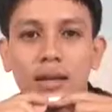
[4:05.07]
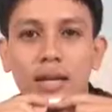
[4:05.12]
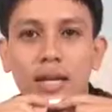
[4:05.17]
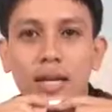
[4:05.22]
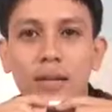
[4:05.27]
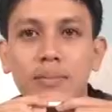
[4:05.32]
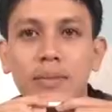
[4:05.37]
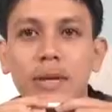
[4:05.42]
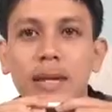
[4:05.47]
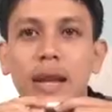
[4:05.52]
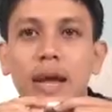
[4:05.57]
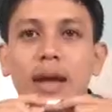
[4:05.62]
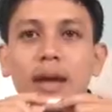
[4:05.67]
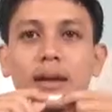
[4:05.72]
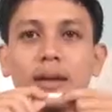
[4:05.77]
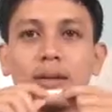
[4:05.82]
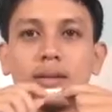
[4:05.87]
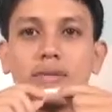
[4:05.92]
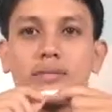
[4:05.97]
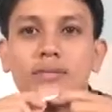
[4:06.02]
Number
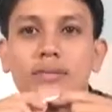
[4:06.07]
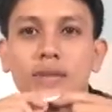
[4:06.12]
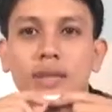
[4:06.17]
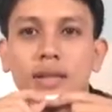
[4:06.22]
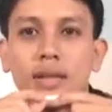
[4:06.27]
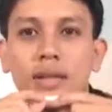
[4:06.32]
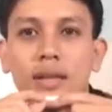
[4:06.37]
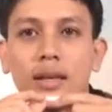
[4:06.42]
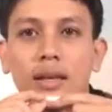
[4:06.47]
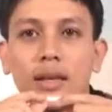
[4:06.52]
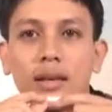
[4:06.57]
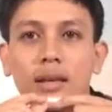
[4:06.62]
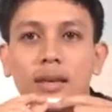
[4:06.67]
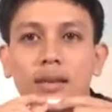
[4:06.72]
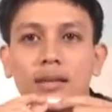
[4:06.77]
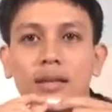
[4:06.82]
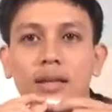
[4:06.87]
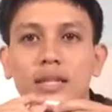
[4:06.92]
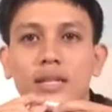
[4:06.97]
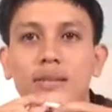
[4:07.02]
9.
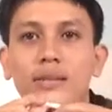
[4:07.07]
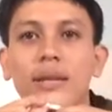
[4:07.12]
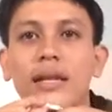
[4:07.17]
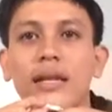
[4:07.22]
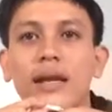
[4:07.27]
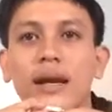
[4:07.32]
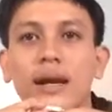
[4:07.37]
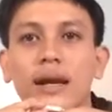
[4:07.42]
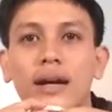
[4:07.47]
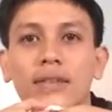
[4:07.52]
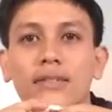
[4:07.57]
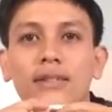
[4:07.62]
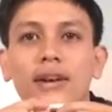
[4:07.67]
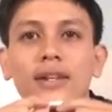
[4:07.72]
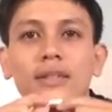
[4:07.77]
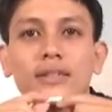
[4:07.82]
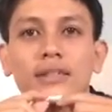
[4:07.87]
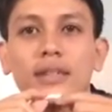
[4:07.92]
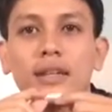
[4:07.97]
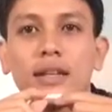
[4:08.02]
The
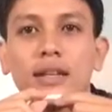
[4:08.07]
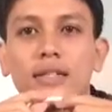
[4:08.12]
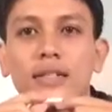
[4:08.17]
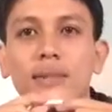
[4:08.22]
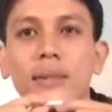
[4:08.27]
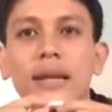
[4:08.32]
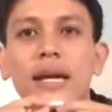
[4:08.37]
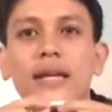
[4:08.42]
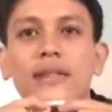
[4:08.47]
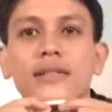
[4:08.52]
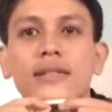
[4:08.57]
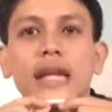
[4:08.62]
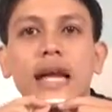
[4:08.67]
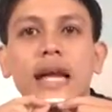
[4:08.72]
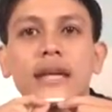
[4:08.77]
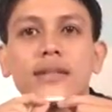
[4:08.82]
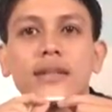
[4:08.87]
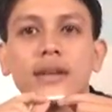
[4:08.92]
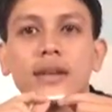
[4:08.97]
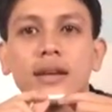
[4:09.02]
speaker
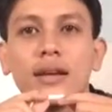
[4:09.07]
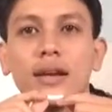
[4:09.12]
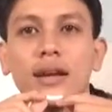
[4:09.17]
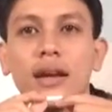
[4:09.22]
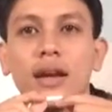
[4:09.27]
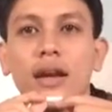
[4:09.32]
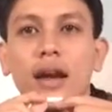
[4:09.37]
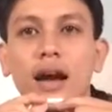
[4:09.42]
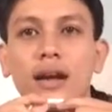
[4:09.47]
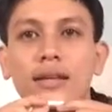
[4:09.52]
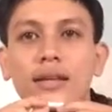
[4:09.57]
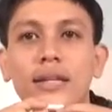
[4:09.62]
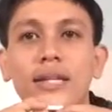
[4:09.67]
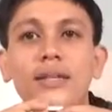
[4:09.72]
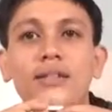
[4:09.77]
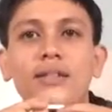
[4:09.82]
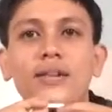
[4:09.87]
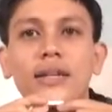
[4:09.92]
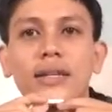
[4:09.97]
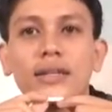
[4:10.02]
said an
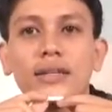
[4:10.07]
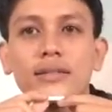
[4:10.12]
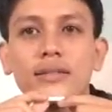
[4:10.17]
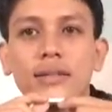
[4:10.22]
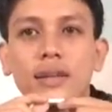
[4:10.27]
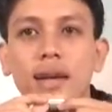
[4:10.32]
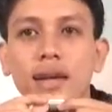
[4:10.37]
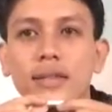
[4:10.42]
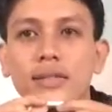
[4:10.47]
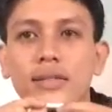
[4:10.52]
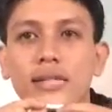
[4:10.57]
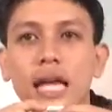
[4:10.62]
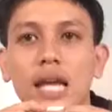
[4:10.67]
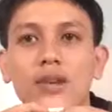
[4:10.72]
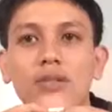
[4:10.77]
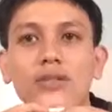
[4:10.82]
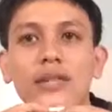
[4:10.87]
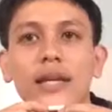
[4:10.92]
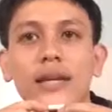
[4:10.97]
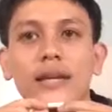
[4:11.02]
increase in
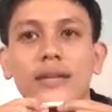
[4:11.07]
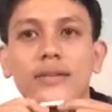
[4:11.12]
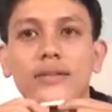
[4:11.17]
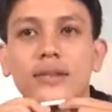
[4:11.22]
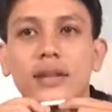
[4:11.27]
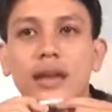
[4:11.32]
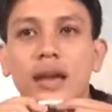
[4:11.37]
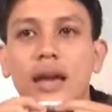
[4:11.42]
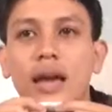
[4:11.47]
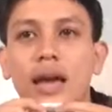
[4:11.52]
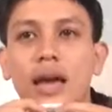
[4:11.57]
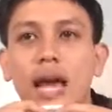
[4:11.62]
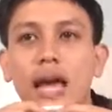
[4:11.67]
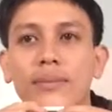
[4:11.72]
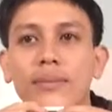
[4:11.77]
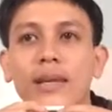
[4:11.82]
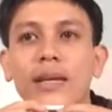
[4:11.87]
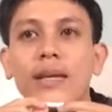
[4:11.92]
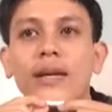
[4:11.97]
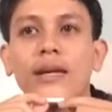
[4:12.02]
sales tax
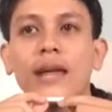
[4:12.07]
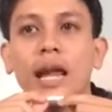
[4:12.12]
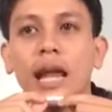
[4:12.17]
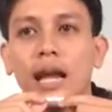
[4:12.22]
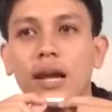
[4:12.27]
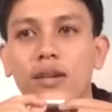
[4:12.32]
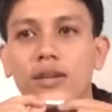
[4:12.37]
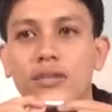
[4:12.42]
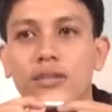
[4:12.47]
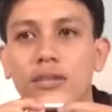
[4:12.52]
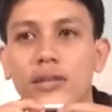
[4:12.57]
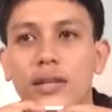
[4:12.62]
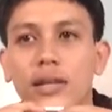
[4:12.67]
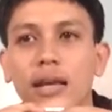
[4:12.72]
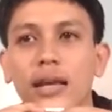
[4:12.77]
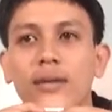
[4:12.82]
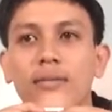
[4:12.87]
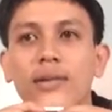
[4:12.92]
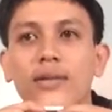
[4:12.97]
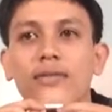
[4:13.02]
had been announced the
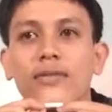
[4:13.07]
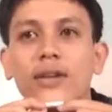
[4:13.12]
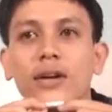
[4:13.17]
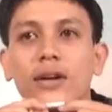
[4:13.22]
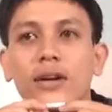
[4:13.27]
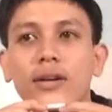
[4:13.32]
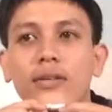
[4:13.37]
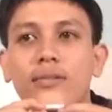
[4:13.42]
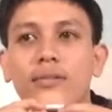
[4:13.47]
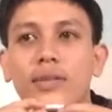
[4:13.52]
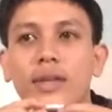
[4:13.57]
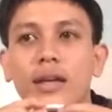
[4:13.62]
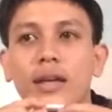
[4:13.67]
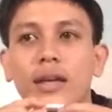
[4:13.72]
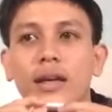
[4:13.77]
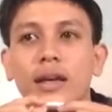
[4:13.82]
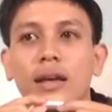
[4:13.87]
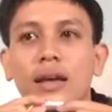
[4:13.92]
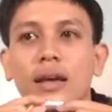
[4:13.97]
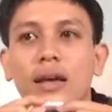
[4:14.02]
day before,
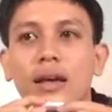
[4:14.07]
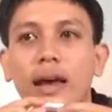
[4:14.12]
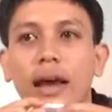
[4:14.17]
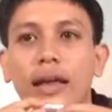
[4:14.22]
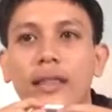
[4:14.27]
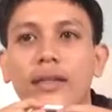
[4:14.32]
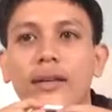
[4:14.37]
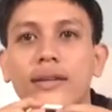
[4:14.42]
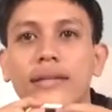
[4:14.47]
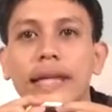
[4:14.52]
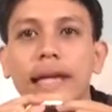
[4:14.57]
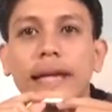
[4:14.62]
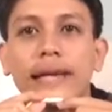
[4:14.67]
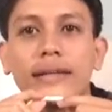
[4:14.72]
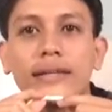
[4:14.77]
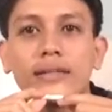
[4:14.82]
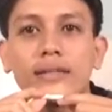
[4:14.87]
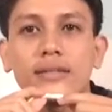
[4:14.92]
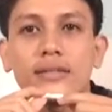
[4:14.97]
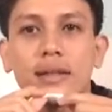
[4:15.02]
and the
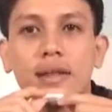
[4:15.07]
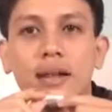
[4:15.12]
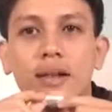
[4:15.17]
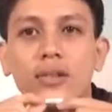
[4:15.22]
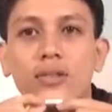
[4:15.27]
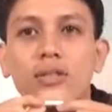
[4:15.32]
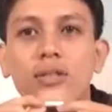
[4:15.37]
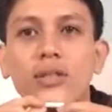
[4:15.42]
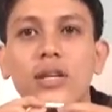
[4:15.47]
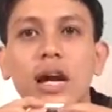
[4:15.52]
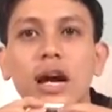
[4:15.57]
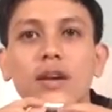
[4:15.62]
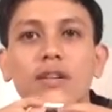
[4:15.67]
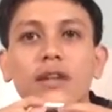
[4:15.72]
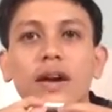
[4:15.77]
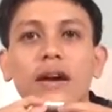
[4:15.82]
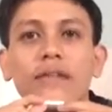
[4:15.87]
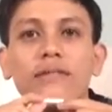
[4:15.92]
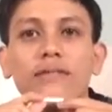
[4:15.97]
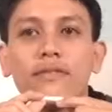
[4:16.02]
tax would go
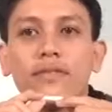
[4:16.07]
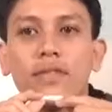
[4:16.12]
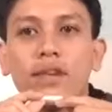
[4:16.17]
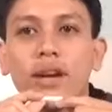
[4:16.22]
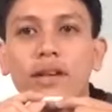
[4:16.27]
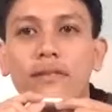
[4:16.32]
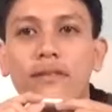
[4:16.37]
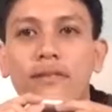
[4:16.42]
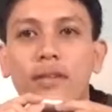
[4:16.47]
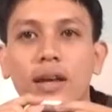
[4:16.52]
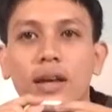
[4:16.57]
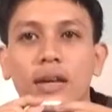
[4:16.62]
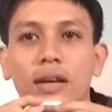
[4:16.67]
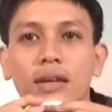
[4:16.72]
up from